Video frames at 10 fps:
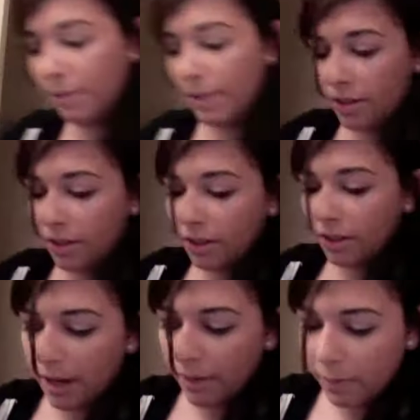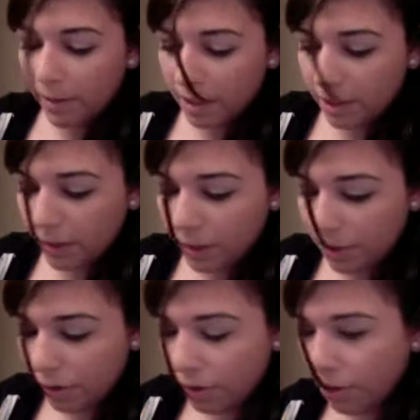and there's a lot of different ways of doing this. You
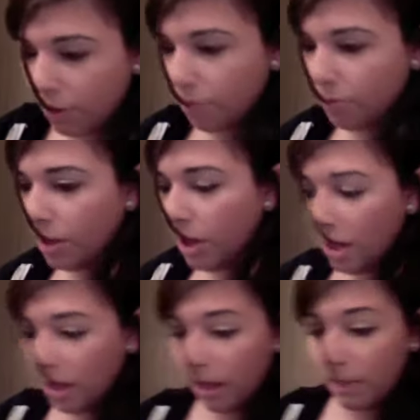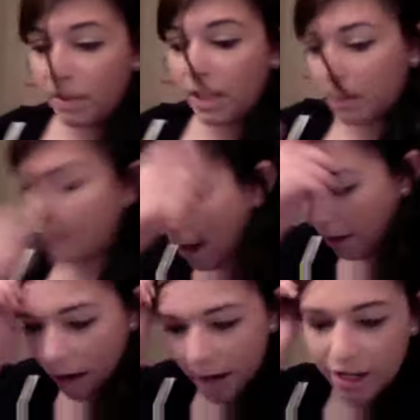can use like a plain powder
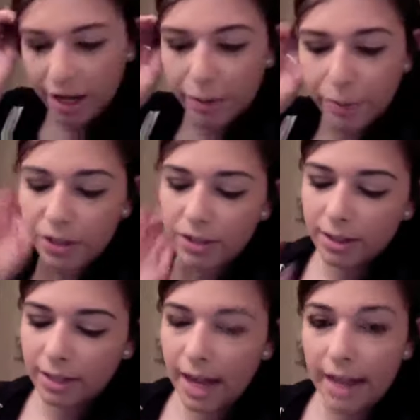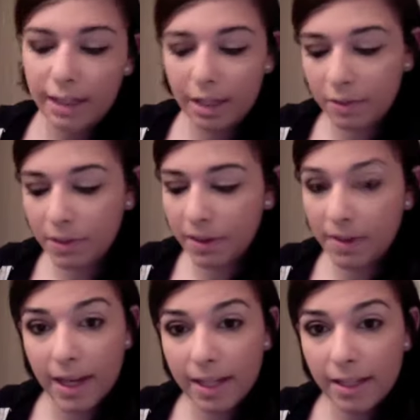eyeshadow. Personally, I like using
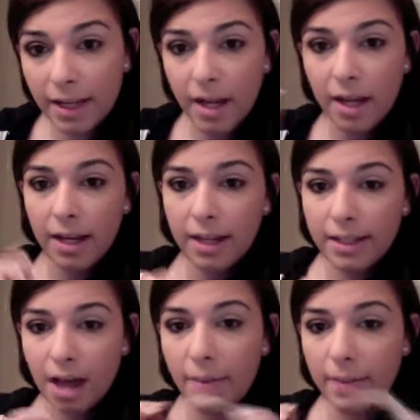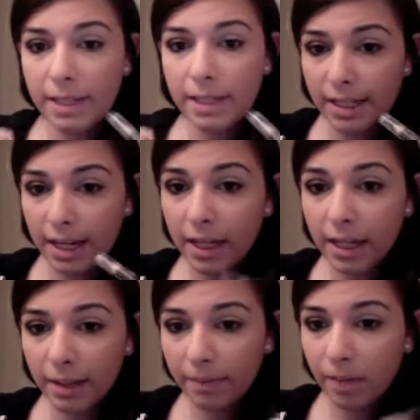this. It's a
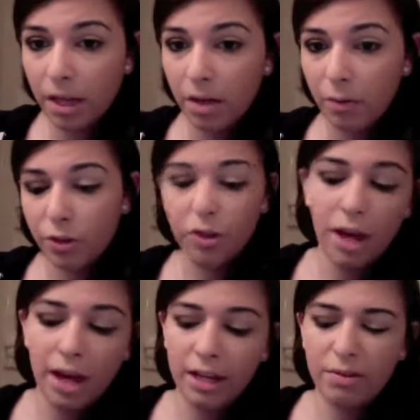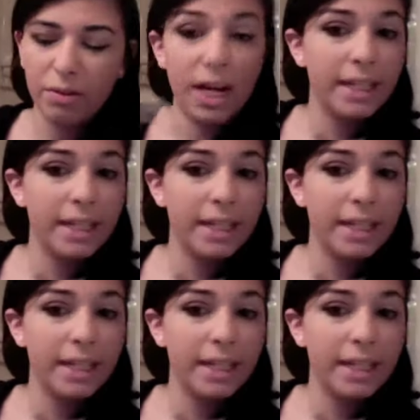stick, which I use it as